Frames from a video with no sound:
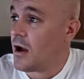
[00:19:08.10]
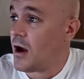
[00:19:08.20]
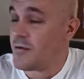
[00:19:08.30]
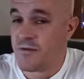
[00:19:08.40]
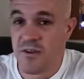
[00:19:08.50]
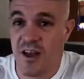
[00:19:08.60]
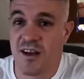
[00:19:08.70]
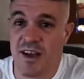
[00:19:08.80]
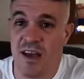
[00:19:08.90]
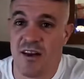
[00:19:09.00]
I'm
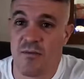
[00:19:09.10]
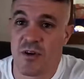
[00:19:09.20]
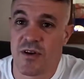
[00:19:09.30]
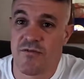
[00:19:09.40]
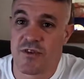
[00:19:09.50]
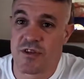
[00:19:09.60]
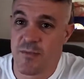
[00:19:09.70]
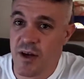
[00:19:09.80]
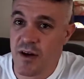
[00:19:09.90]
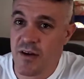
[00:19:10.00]
looking for a
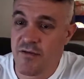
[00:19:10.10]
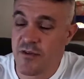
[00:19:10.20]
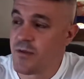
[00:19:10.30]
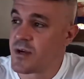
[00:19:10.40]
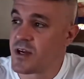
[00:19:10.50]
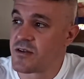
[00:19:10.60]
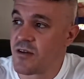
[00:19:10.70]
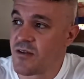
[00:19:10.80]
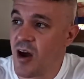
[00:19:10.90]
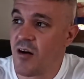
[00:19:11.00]
supplier for them, because I
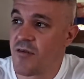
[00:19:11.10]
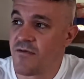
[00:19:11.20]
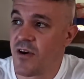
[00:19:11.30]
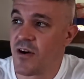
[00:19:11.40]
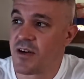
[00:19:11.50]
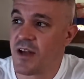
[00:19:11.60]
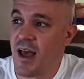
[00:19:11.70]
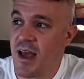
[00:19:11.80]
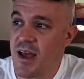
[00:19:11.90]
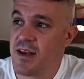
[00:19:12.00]
can't find
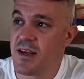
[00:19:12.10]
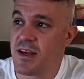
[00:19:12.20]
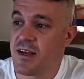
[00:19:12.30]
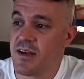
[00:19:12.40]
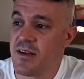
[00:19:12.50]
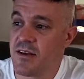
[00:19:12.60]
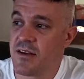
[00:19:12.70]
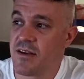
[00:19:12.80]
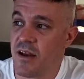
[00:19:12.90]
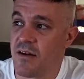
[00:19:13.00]
any
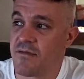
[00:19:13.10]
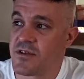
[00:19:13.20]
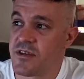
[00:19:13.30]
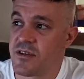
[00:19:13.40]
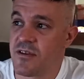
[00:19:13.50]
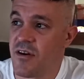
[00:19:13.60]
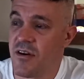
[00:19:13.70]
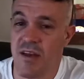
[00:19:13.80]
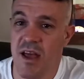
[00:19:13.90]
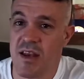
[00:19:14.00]
gloves
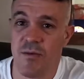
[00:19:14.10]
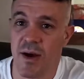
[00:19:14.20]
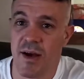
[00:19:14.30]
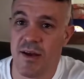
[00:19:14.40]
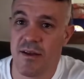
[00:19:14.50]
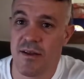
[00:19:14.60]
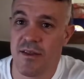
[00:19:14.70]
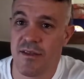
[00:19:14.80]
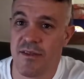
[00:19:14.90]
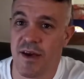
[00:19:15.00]
anywhere
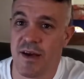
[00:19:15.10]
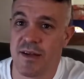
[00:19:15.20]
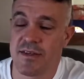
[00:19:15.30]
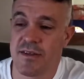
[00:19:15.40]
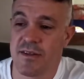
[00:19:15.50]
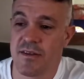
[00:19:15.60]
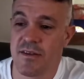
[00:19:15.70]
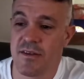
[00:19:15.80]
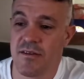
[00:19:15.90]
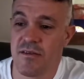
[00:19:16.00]
that
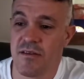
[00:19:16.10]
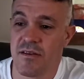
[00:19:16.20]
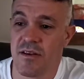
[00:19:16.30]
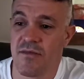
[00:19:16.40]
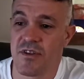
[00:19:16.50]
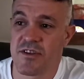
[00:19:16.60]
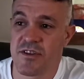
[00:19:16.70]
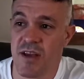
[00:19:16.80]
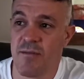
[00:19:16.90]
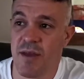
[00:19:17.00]
give the
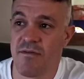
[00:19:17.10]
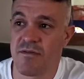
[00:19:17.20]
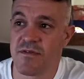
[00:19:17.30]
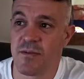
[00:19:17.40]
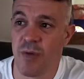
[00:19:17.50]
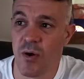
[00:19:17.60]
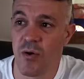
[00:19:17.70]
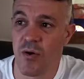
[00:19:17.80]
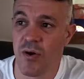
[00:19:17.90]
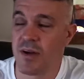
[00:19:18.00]
same level of
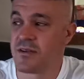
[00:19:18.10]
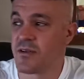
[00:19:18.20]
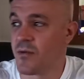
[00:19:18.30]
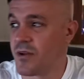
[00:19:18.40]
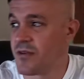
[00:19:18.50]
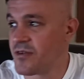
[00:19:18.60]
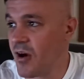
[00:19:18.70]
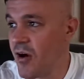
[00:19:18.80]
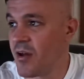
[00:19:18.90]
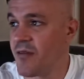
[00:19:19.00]
support as the ones that
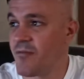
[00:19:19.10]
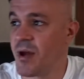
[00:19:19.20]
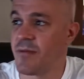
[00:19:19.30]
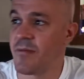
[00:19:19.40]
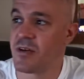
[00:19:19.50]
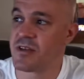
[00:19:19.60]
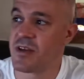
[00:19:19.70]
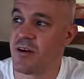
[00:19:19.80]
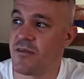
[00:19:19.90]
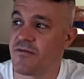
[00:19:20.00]
I have made
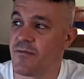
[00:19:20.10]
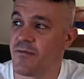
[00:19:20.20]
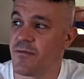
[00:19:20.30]
myself,